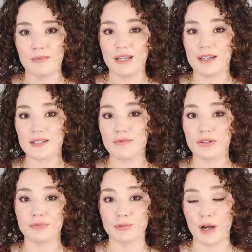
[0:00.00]
because of
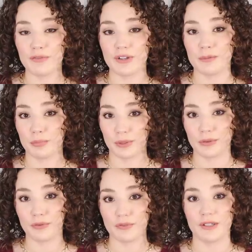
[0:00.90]
their rough and
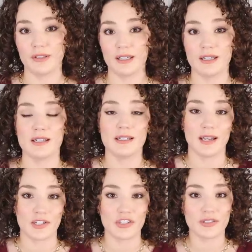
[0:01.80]
brittle feeling and
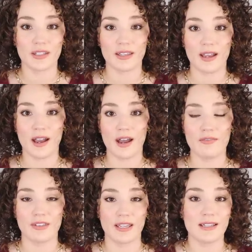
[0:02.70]
texture that they
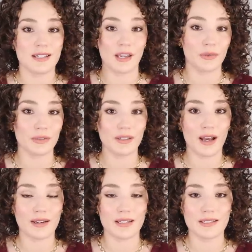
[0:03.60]
have, they get tangled a
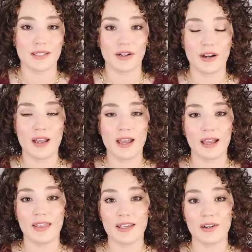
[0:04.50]
lot easier
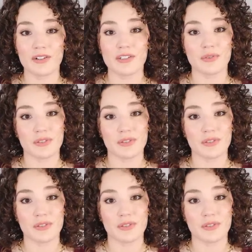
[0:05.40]
and they can also